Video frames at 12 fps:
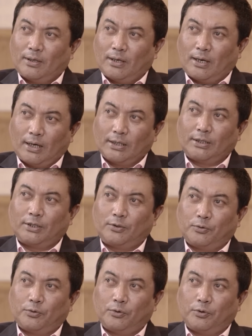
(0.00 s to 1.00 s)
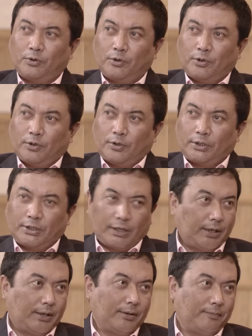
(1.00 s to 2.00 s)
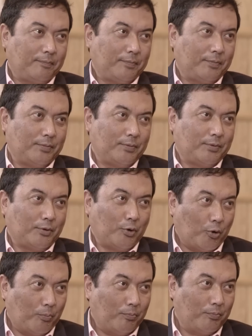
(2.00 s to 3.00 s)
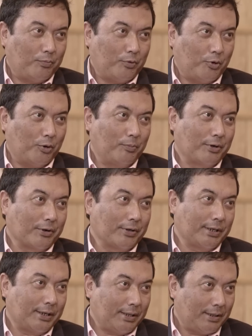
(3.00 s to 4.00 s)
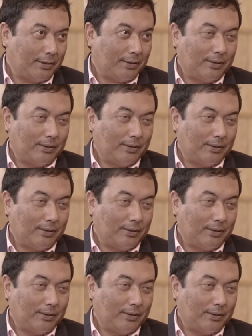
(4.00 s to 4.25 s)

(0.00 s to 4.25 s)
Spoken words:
asked to stay home quarantine.